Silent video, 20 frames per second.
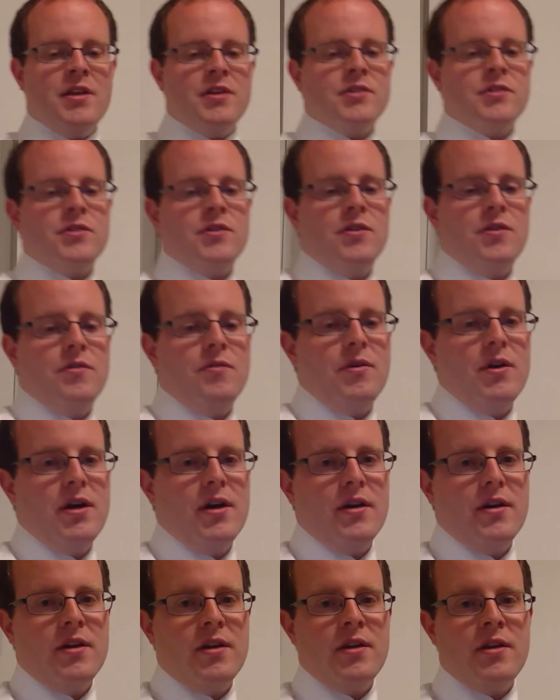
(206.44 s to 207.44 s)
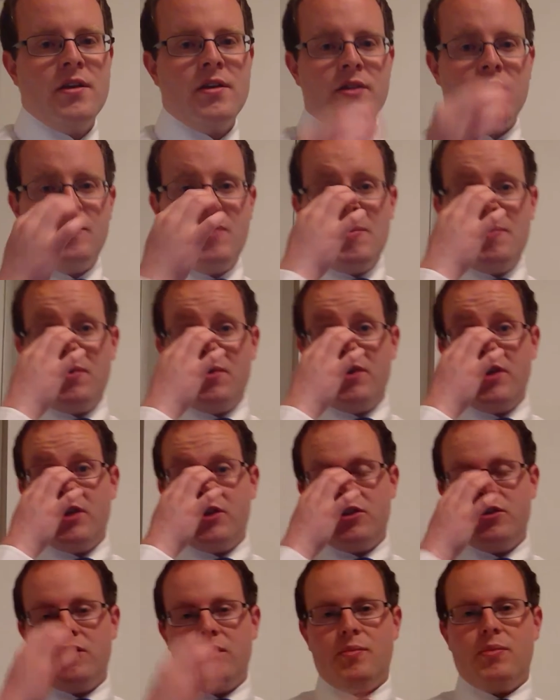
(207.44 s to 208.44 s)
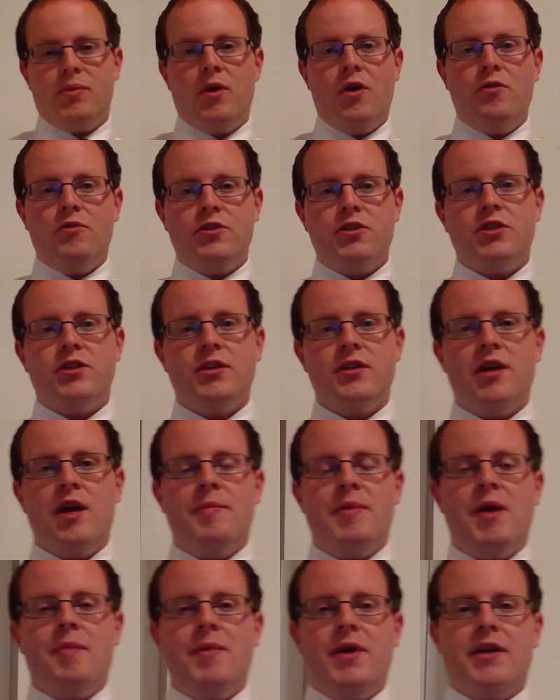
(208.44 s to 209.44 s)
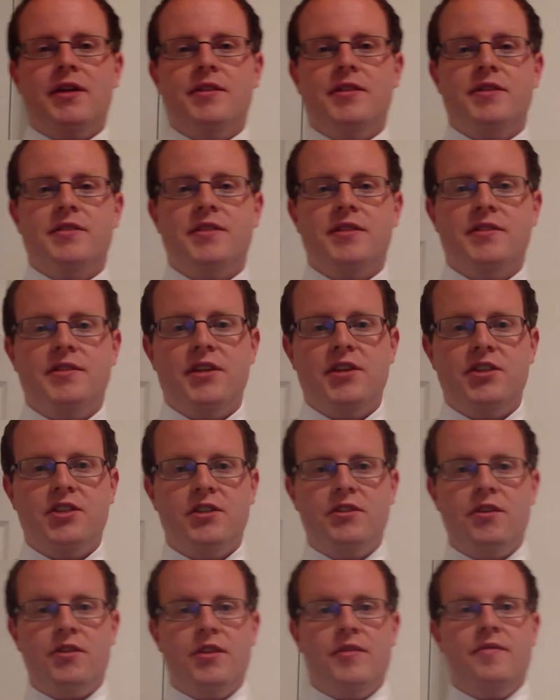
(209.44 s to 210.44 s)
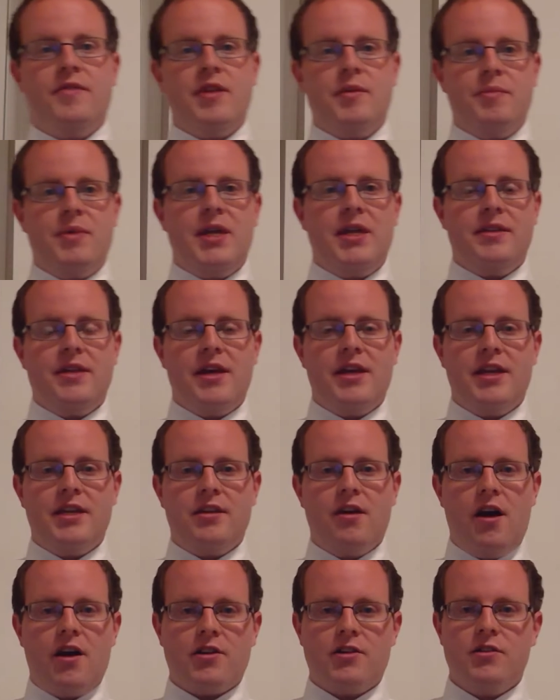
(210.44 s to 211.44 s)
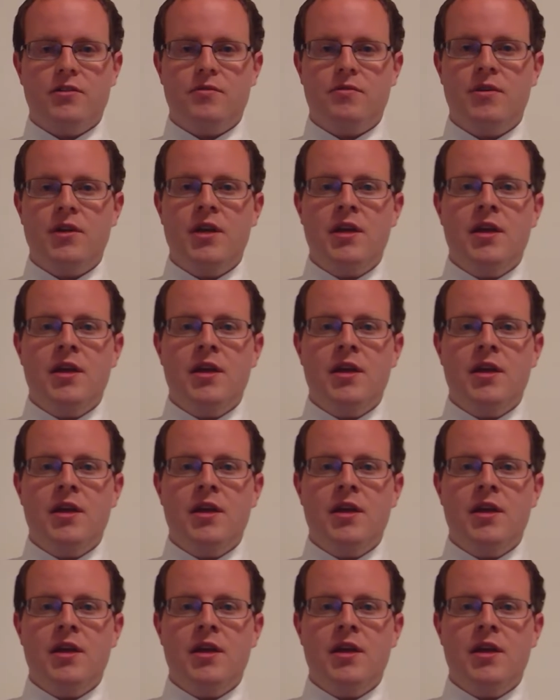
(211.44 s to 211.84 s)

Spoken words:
So the people he should approach about making this decision are the VP that he talked to,